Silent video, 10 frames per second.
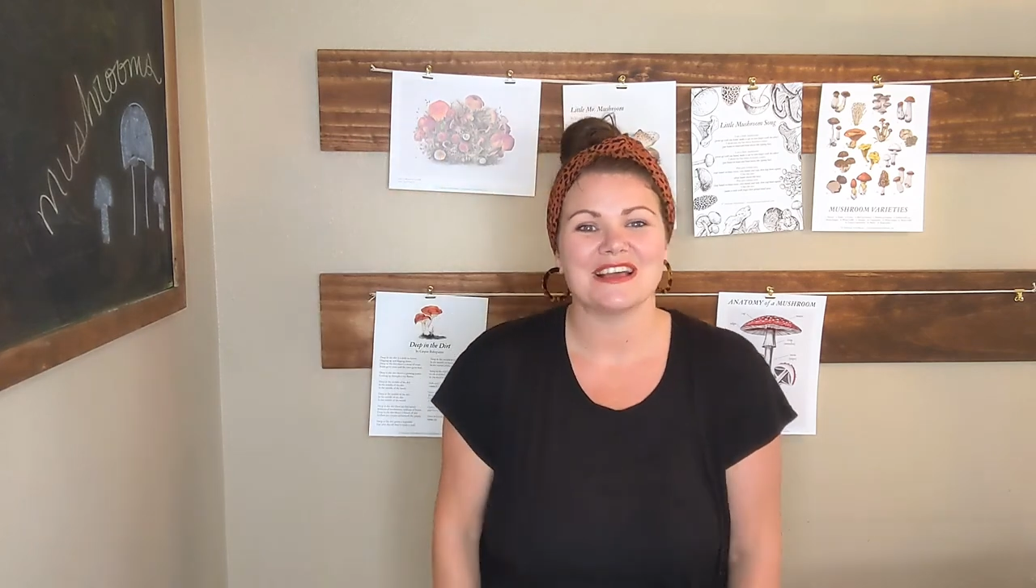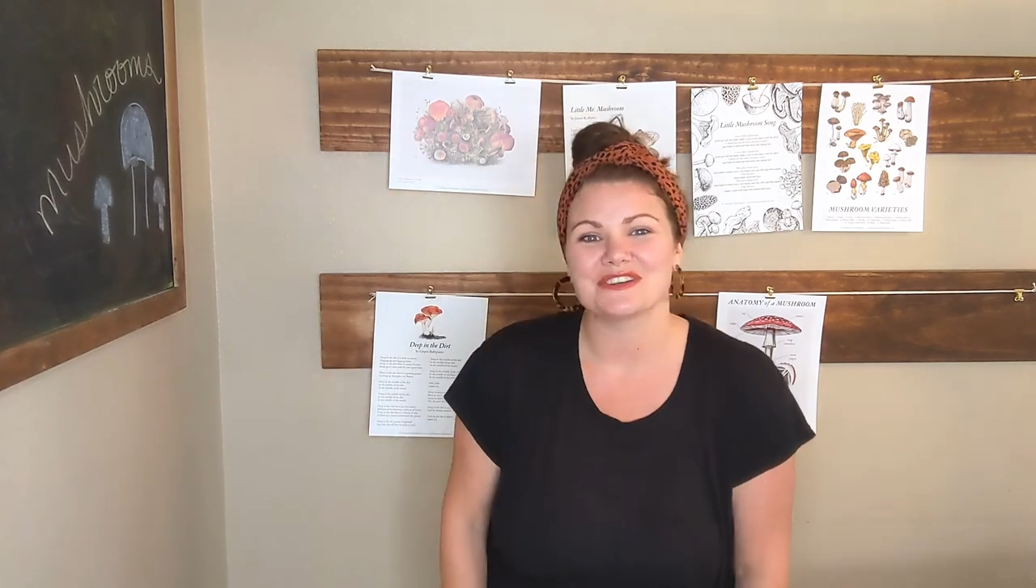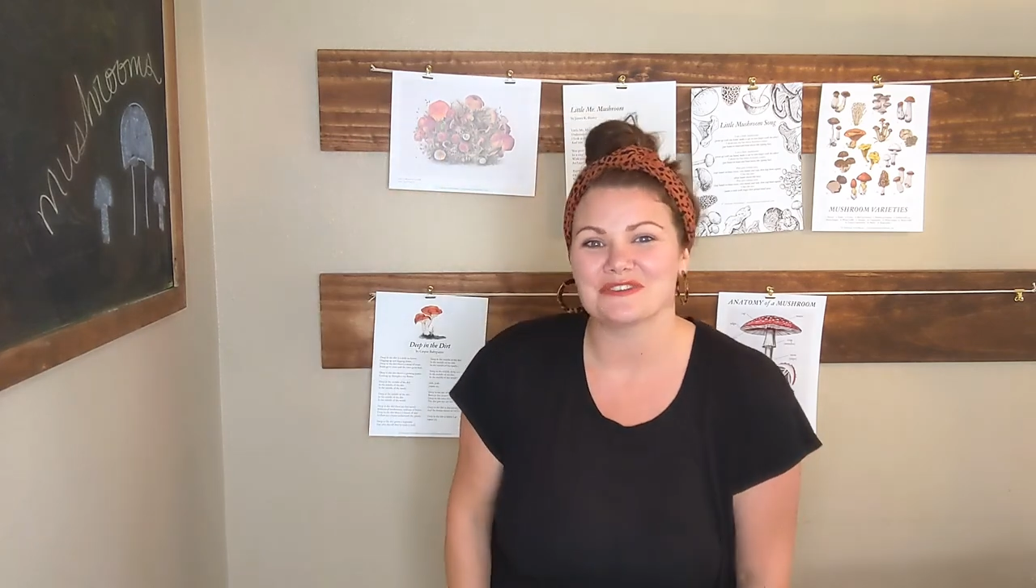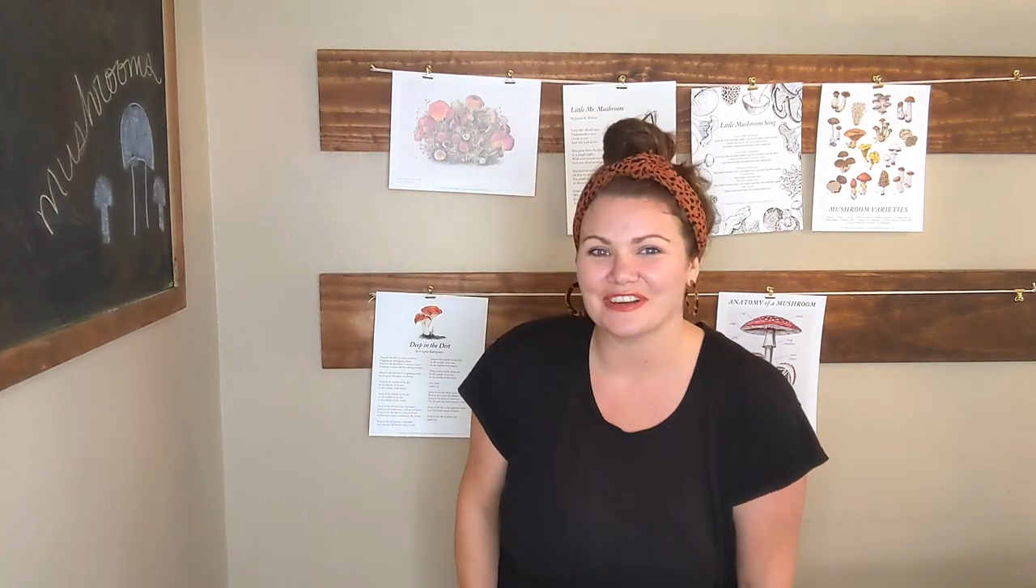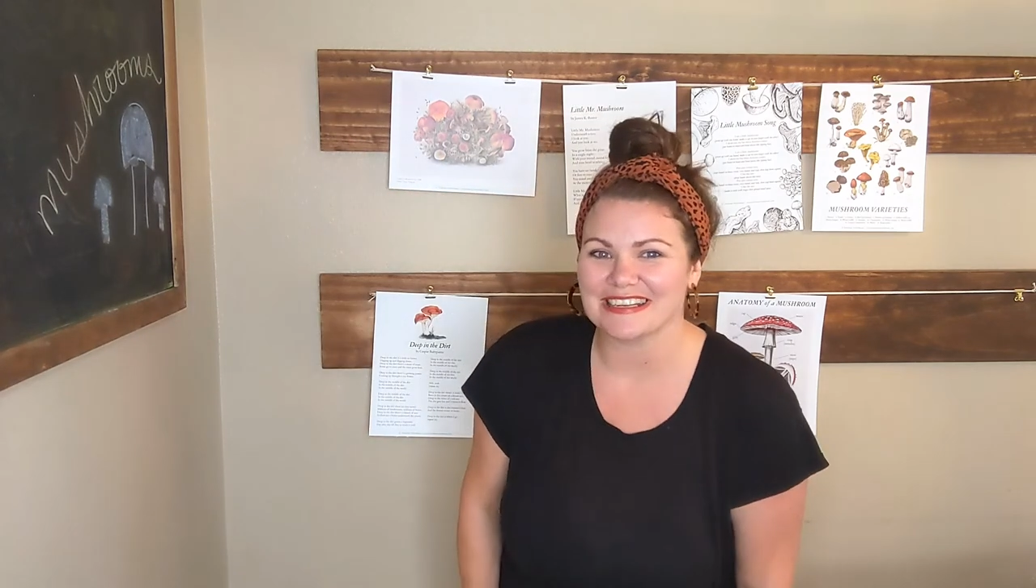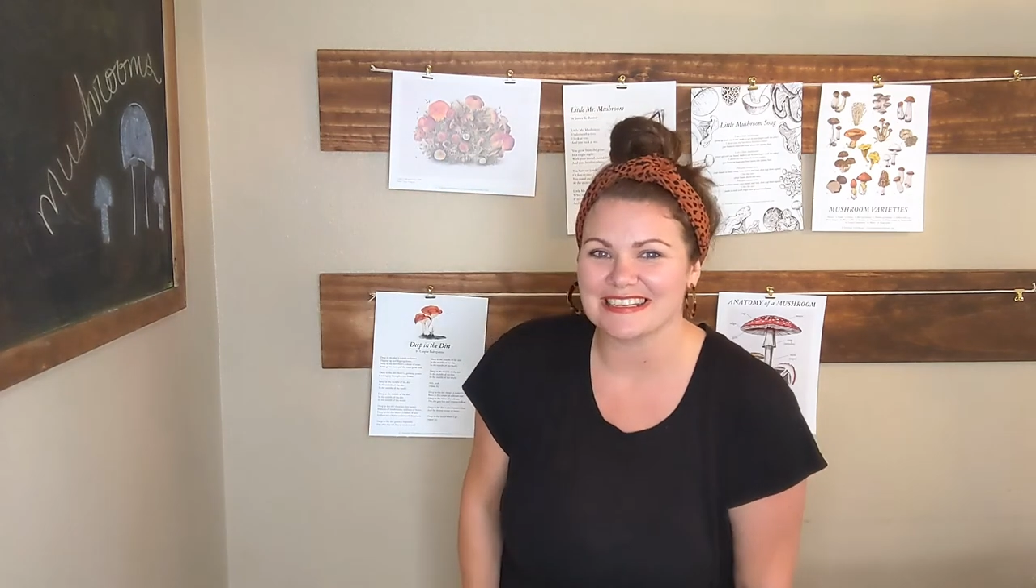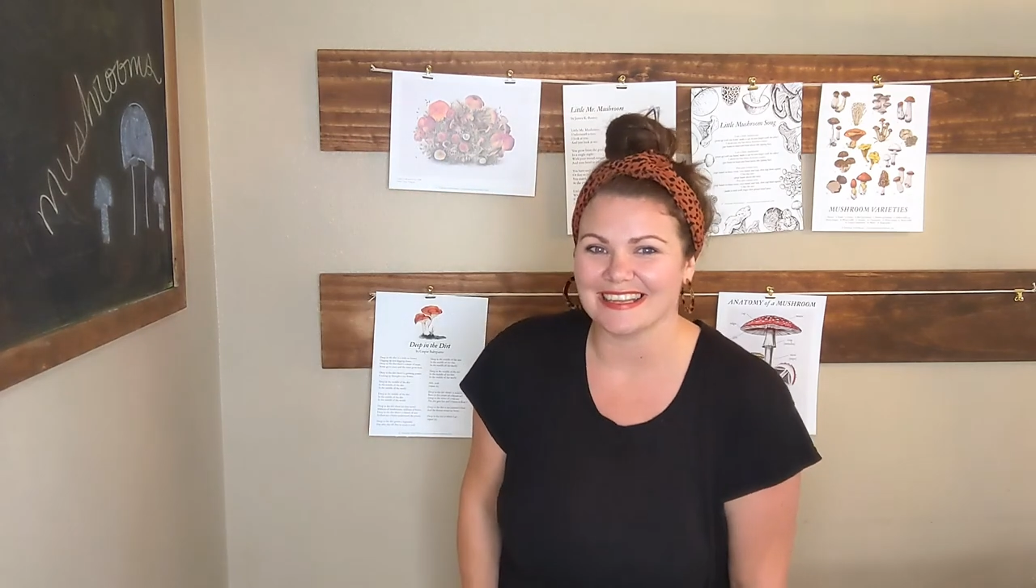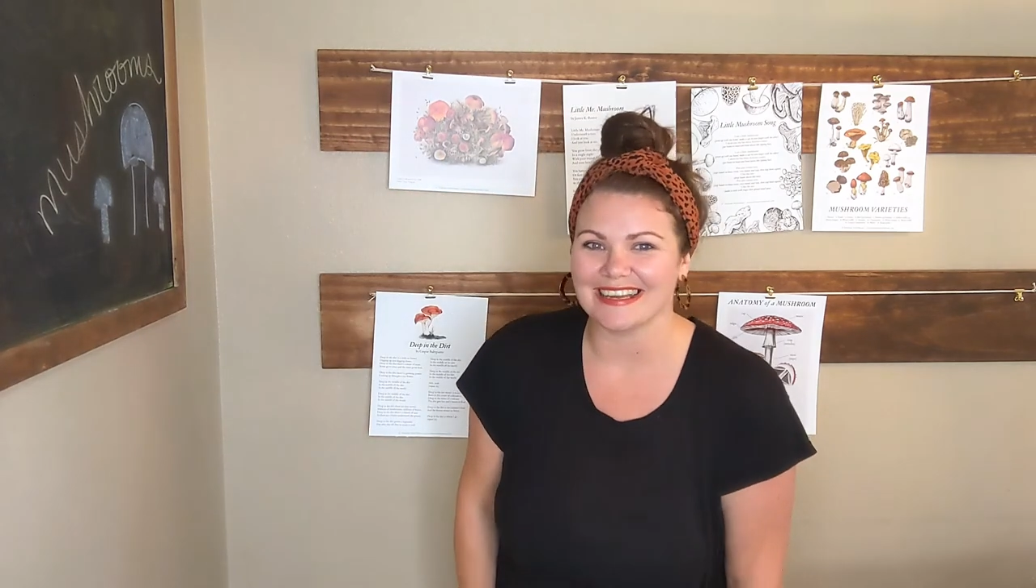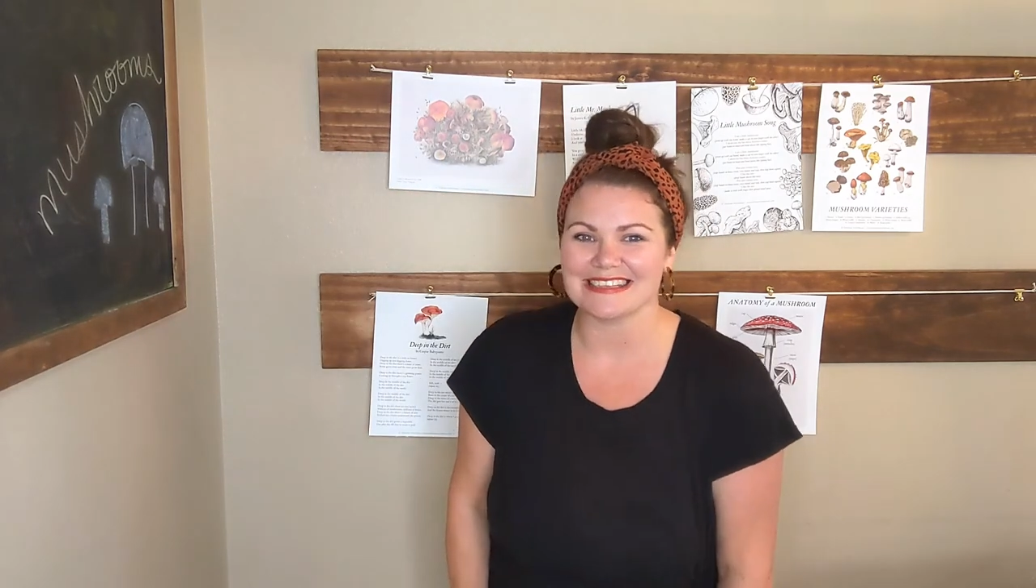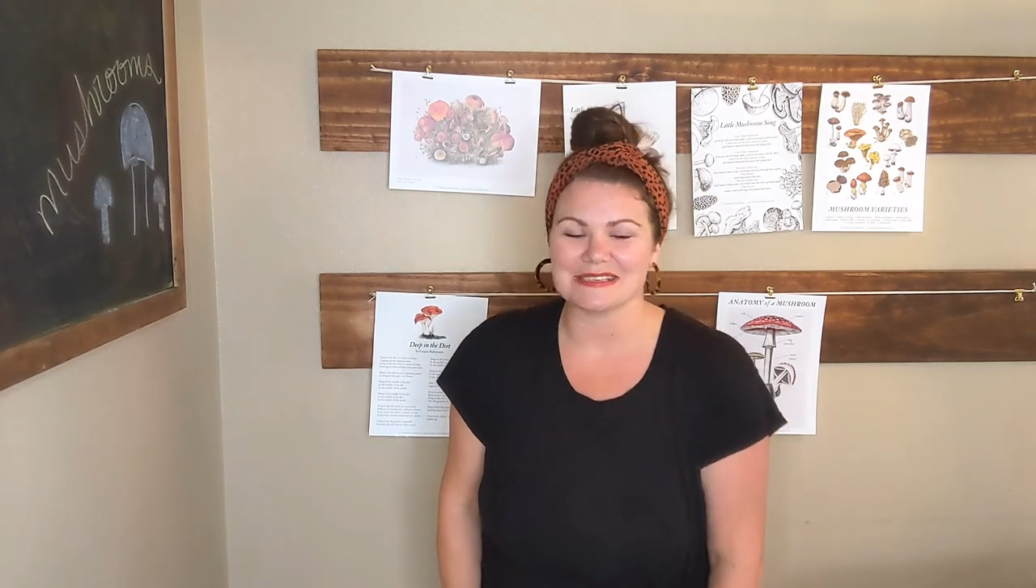Don't forget to
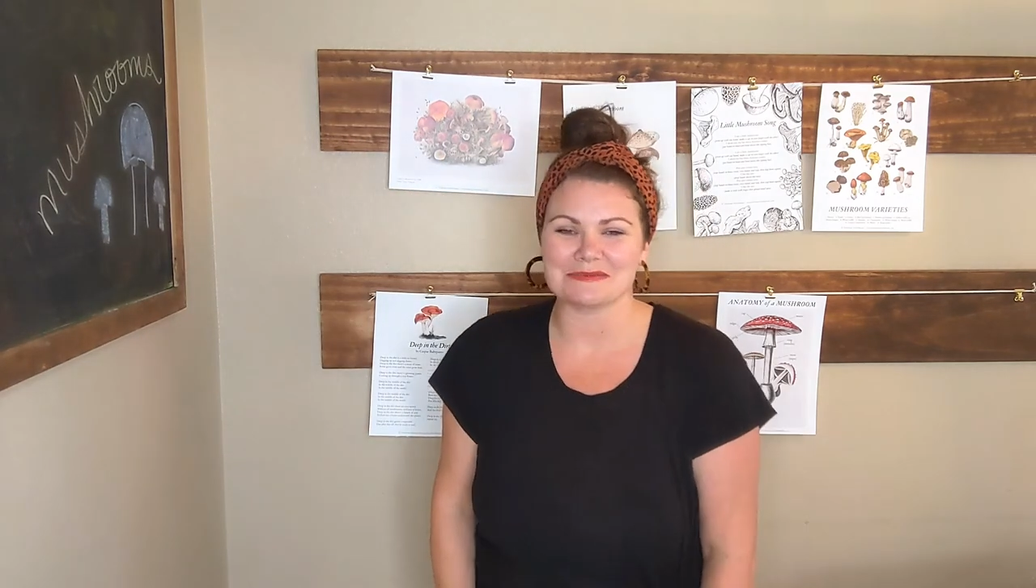like and